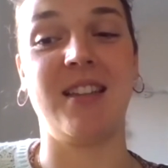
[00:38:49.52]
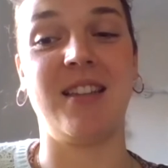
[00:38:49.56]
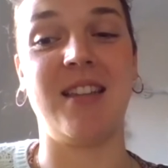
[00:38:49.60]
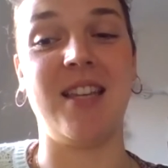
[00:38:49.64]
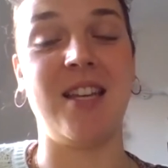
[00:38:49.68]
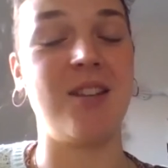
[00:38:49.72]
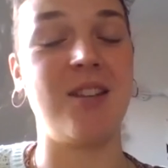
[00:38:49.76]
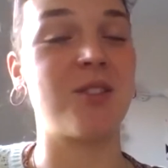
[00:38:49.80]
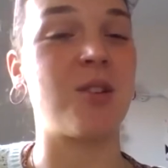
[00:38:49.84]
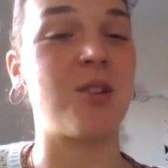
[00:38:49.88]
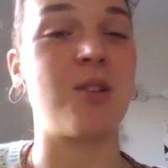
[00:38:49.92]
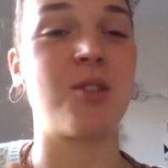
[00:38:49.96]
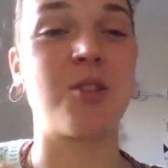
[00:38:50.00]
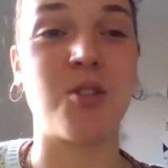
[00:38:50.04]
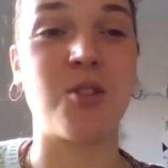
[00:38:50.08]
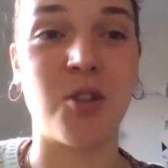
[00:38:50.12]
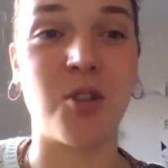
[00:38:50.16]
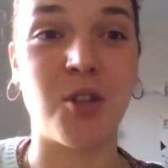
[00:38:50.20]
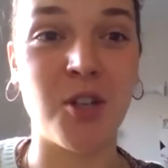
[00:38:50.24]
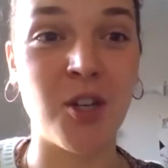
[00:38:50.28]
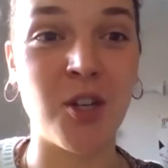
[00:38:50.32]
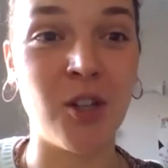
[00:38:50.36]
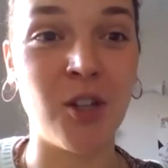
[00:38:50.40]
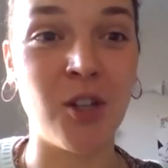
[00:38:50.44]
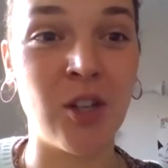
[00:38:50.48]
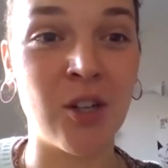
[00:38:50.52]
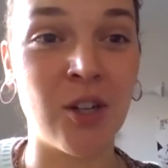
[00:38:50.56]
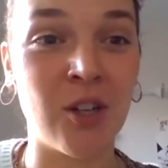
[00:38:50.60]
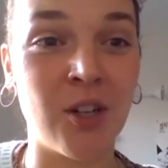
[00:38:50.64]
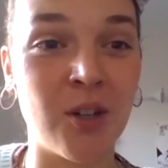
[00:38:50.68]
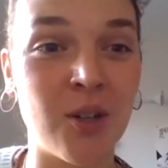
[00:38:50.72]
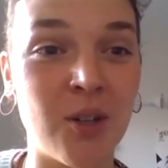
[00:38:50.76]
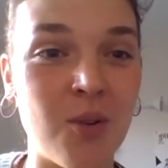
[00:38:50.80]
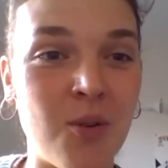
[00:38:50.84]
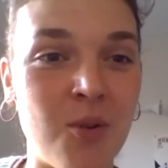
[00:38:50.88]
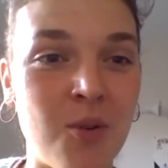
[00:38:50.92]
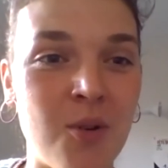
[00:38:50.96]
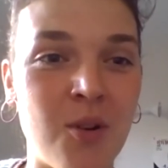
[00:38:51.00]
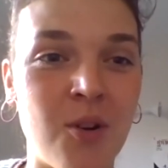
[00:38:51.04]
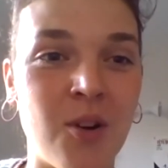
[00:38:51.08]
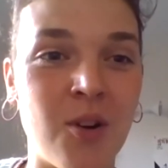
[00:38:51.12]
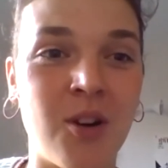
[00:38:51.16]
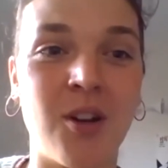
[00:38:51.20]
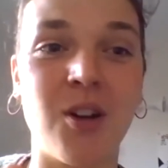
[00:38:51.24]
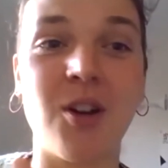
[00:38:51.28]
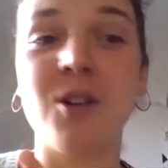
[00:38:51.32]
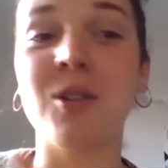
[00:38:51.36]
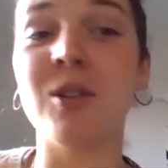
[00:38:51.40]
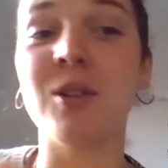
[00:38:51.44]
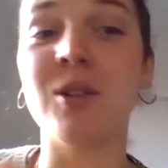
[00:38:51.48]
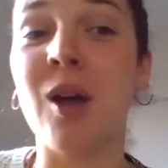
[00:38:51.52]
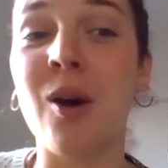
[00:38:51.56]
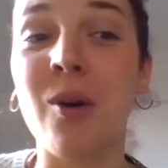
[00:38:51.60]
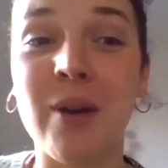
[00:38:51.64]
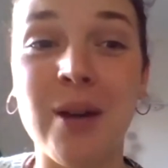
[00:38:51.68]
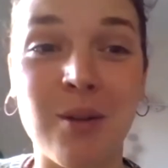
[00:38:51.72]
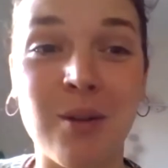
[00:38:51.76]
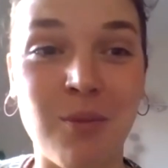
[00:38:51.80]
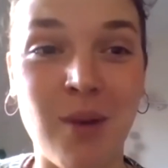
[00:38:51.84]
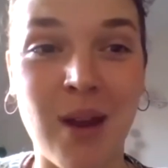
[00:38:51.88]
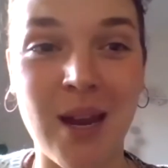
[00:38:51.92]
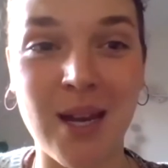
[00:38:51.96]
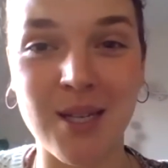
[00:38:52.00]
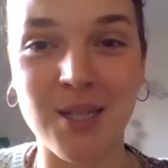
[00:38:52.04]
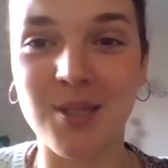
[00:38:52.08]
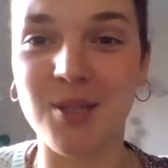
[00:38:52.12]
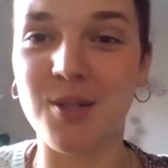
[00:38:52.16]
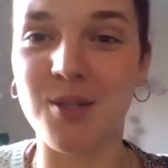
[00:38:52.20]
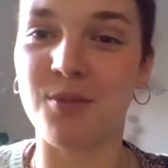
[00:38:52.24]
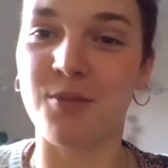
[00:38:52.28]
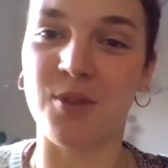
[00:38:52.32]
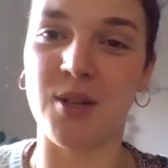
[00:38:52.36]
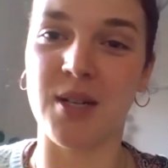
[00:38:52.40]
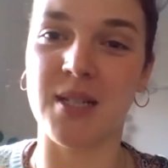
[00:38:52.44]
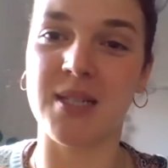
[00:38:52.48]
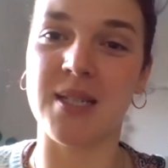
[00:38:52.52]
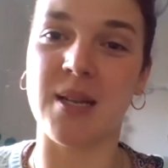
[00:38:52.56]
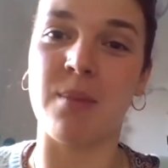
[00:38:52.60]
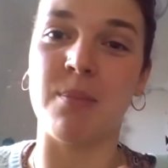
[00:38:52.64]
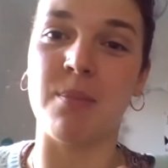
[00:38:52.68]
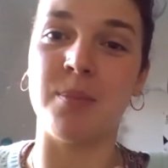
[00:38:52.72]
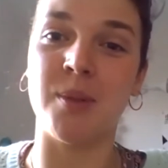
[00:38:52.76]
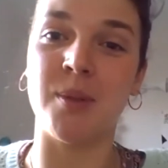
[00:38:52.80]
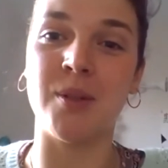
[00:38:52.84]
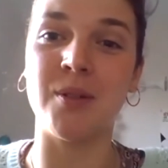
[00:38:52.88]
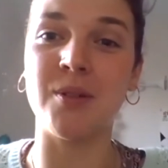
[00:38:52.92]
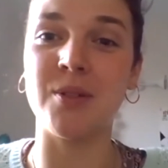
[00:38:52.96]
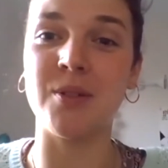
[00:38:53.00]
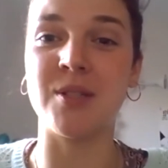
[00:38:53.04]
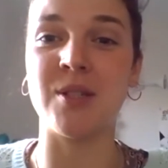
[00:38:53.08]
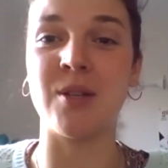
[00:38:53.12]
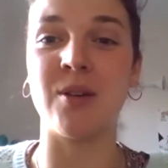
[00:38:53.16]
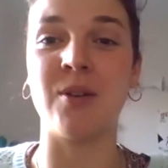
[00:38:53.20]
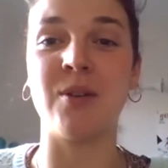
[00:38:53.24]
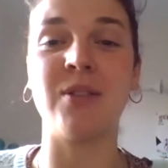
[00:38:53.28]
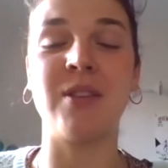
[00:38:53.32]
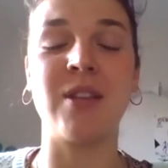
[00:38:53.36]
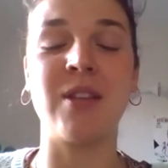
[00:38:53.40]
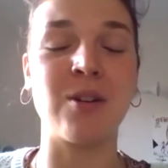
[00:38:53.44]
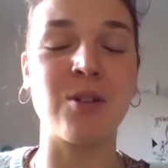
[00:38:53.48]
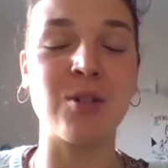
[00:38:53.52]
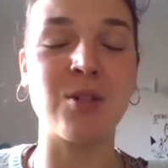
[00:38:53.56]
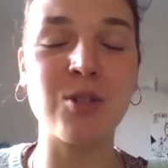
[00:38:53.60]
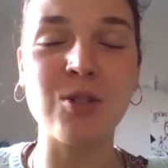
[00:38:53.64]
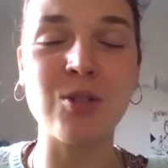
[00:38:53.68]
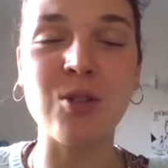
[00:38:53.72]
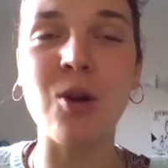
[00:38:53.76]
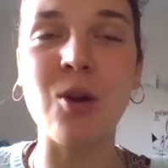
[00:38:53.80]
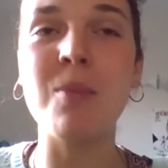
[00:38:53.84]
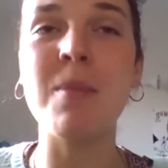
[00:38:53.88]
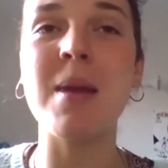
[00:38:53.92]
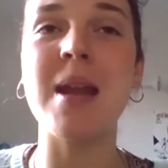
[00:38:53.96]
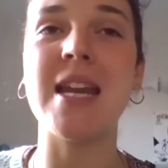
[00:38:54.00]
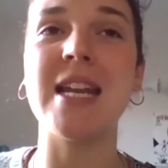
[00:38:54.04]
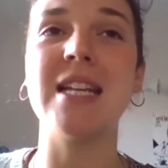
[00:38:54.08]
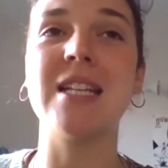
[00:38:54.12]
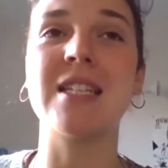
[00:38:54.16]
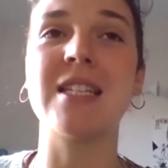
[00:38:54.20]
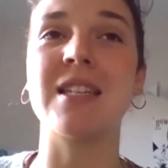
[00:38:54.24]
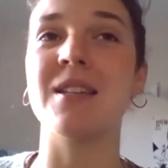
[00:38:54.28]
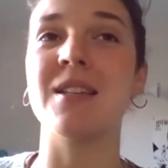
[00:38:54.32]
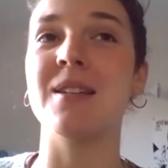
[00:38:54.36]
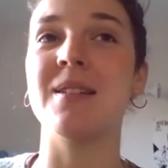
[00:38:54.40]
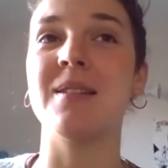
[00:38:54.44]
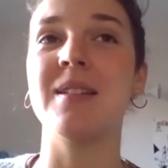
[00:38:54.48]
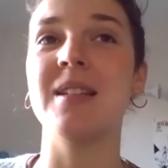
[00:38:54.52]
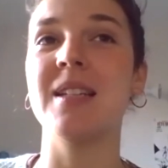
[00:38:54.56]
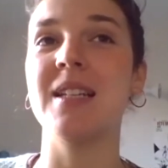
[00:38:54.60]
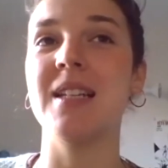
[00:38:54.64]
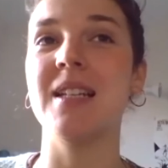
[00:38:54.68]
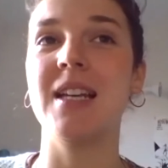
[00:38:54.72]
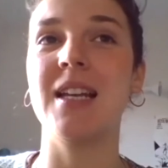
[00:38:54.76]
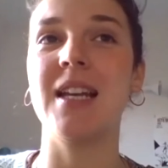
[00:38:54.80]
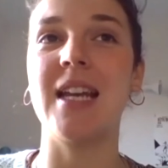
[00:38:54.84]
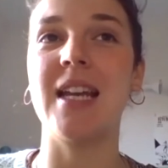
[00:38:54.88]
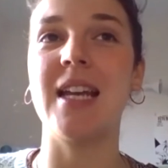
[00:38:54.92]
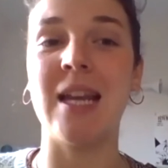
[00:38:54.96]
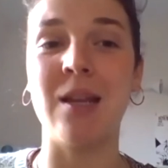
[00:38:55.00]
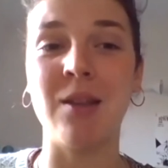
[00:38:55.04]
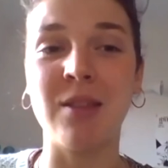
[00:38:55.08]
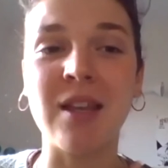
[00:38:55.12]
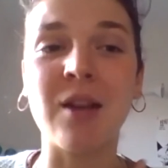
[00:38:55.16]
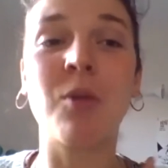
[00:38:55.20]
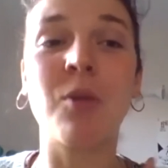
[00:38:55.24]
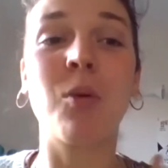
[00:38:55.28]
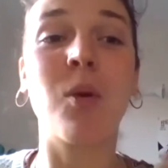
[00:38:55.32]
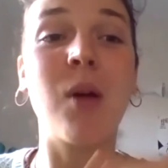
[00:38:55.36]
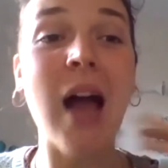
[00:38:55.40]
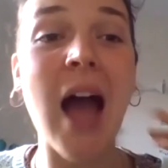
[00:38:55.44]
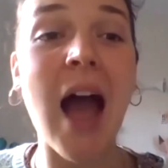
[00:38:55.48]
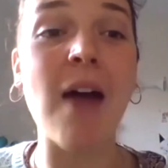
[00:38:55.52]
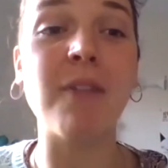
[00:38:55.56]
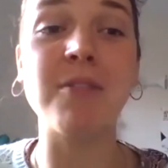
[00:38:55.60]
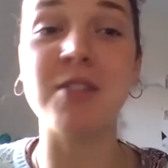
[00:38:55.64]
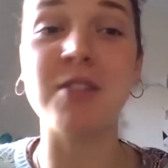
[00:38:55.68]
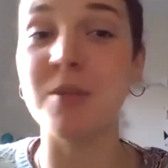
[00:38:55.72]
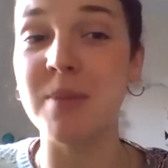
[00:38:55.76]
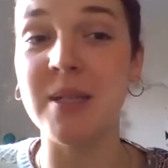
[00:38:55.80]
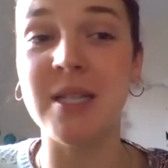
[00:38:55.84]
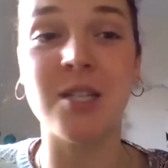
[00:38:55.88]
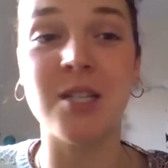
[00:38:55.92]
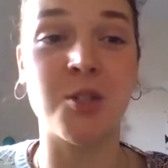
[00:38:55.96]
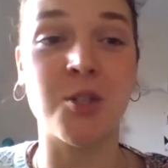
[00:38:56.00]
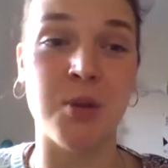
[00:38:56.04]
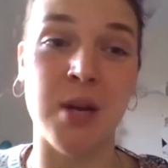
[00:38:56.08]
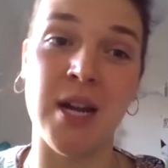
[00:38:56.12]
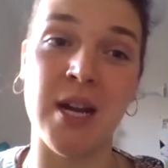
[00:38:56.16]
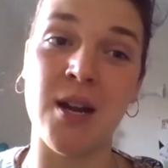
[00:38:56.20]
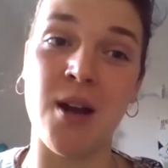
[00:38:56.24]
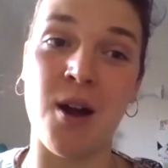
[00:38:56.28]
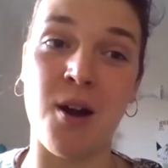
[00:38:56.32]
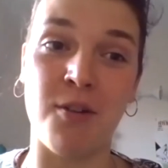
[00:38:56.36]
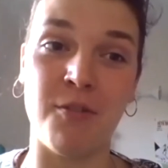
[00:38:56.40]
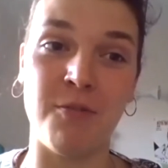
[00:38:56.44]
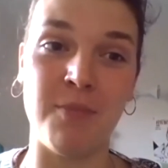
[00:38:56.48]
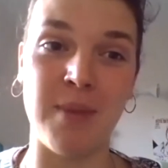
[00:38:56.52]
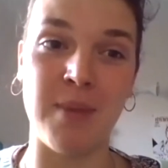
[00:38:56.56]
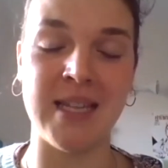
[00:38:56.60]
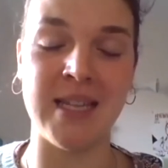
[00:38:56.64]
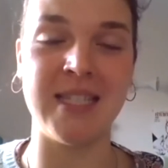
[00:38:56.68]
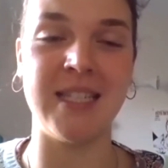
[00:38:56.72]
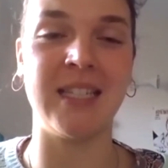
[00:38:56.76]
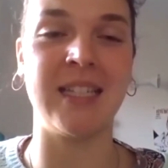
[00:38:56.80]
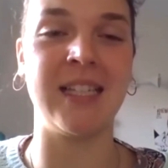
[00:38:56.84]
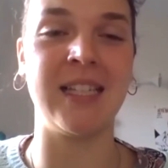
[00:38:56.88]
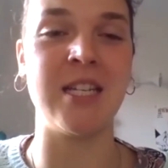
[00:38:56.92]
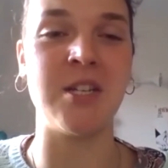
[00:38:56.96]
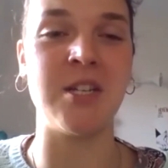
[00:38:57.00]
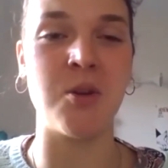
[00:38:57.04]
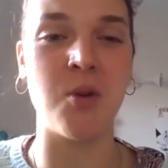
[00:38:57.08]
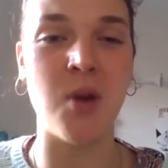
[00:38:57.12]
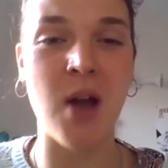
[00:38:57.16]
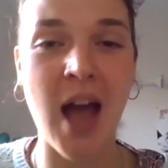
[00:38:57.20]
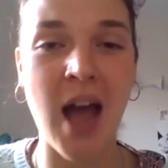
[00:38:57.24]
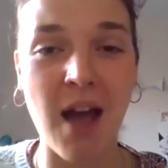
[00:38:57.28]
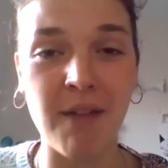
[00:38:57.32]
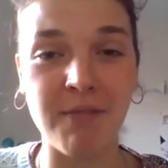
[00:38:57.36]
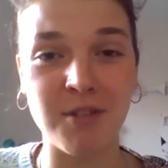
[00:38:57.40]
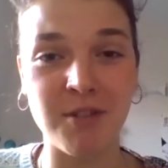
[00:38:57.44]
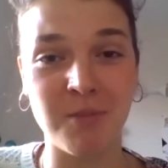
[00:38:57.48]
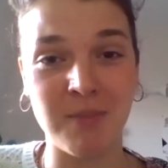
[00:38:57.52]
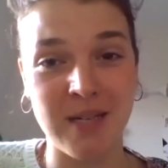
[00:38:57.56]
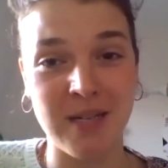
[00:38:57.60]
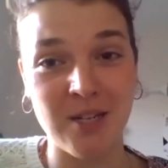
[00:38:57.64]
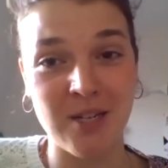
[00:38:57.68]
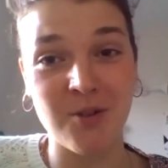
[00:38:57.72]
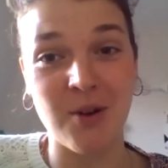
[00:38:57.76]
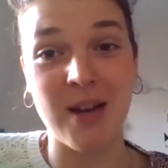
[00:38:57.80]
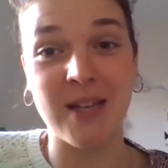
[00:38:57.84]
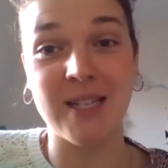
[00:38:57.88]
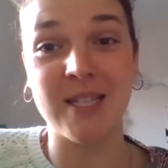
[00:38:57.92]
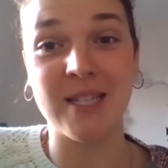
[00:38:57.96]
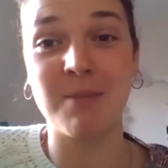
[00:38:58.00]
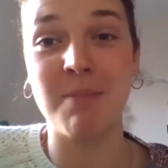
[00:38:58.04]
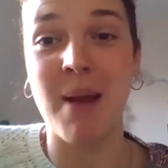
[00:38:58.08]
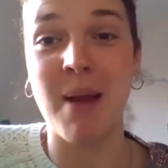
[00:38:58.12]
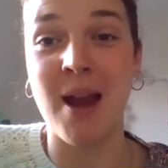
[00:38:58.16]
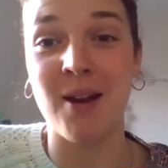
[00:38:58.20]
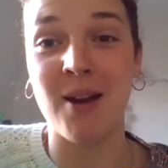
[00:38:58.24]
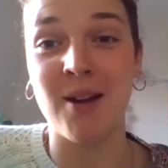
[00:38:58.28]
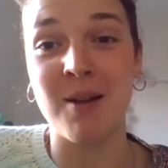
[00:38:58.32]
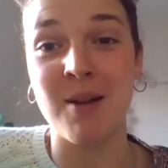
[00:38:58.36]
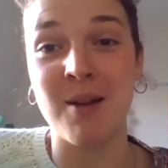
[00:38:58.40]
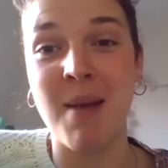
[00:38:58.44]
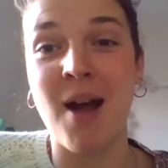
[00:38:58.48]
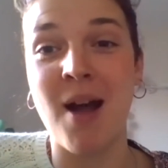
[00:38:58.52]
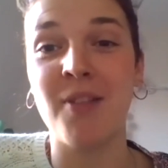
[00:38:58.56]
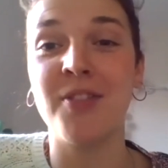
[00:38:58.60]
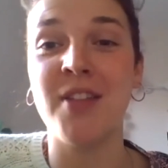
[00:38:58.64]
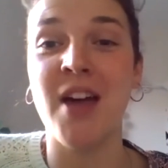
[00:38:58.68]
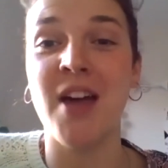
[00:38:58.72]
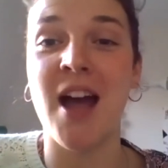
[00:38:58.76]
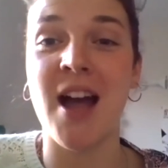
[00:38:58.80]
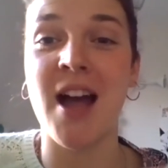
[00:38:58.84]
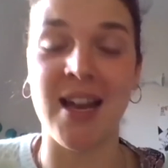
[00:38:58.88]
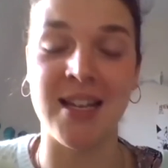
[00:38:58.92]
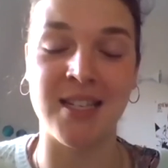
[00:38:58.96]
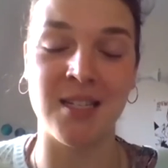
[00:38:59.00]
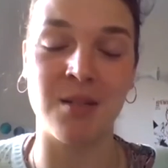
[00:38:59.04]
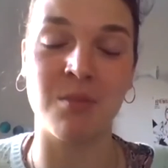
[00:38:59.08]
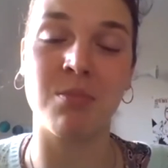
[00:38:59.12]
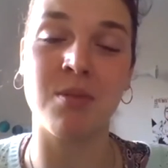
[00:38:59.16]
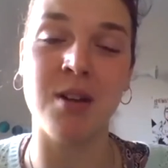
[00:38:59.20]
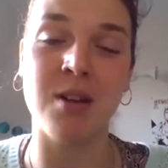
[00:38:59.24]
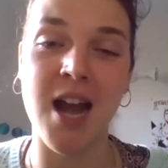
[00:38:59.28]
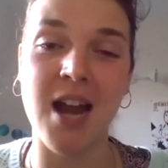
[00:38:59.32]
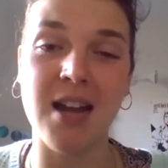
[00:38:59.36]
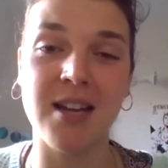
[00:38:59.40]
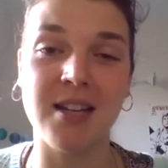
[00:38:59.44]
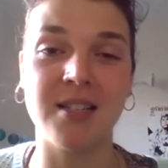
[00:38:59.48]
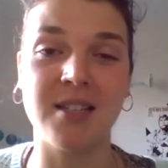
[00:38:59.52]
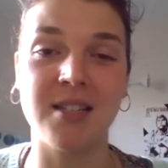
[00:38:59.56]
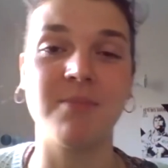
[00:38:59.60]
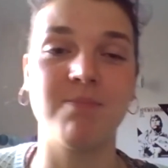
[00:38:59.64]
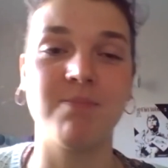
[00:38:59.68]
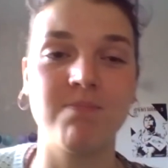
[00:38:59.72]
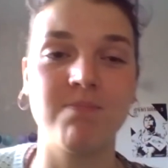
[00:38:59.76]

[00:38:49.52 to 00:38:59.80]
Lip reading: things are circular or low in waste, for example? So there's so many there will have to be a trade-off, basically, and you'll have to be transparent about that as a brand.